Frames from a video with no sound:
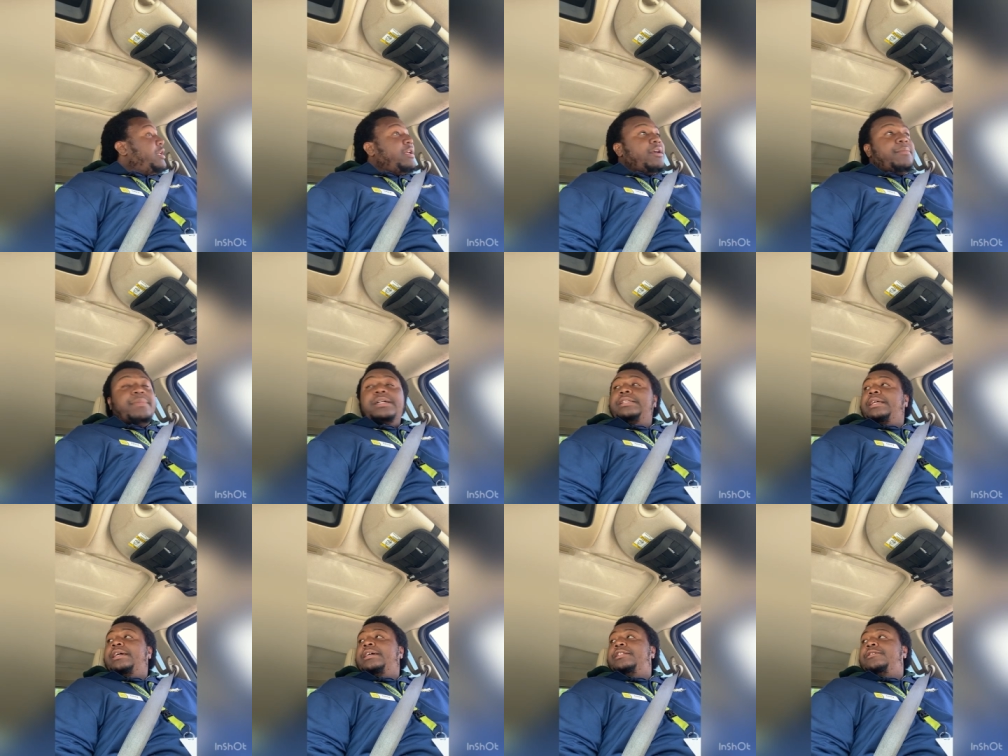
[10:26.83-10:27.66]
now I'm about
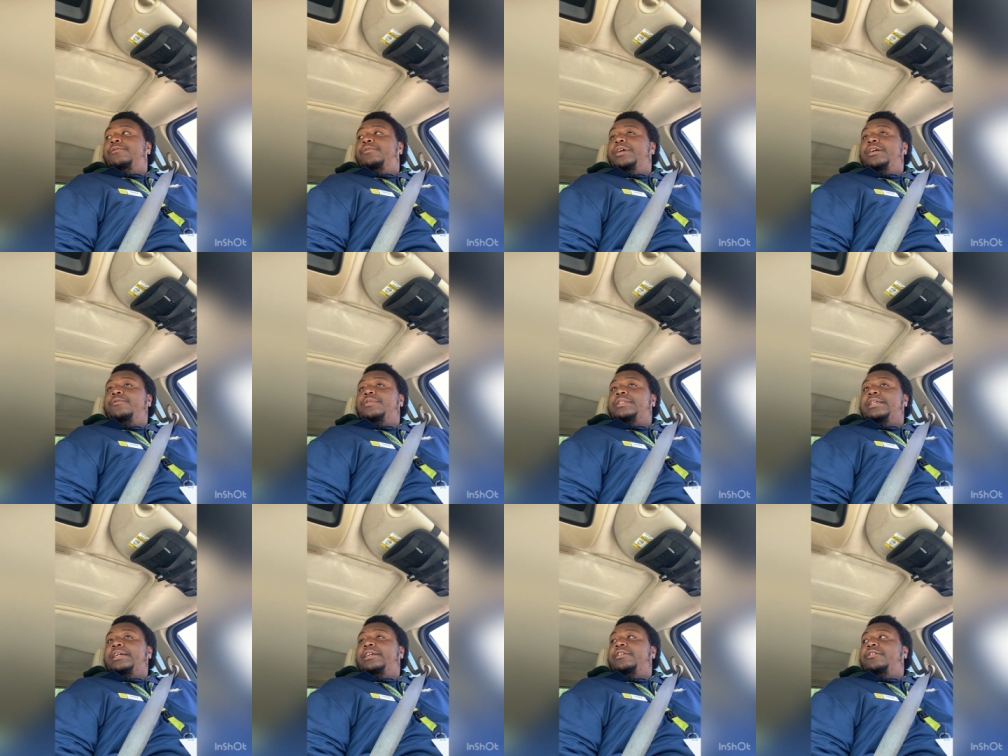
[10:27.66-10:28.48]
to head to work.
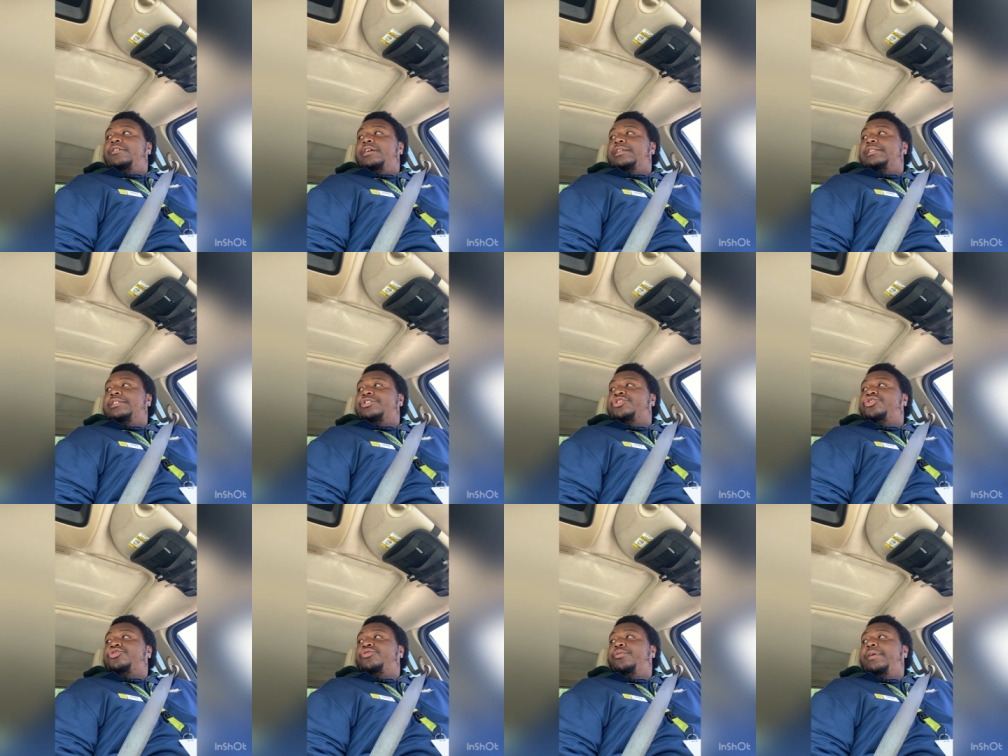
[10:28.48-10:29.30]
Once I get across this
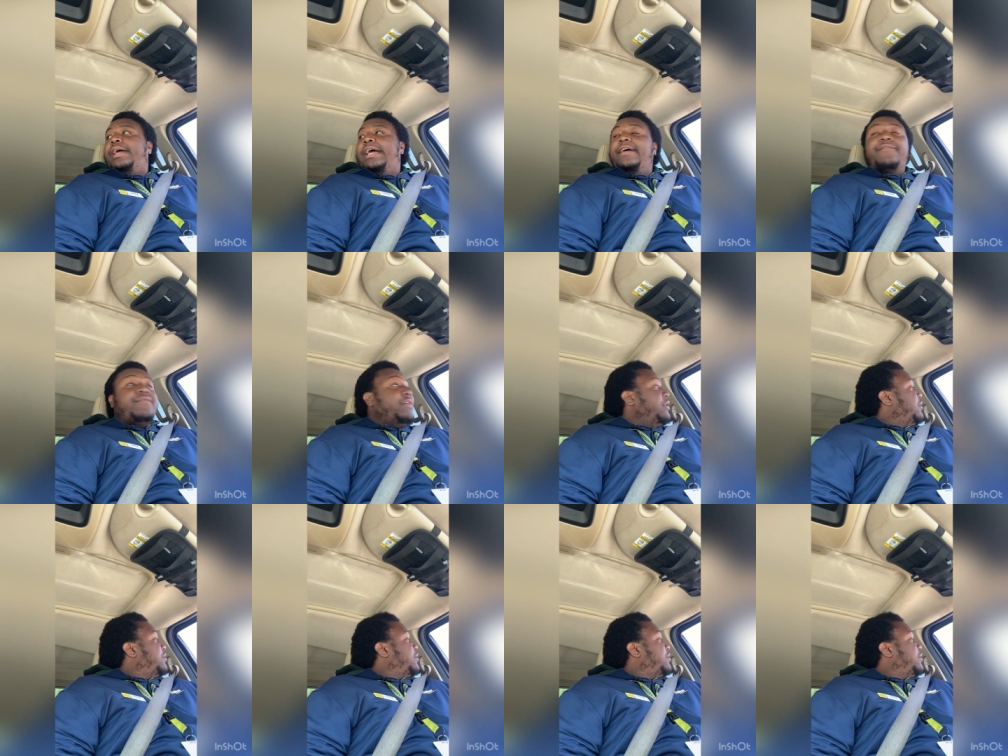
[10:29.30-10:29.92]
traffic,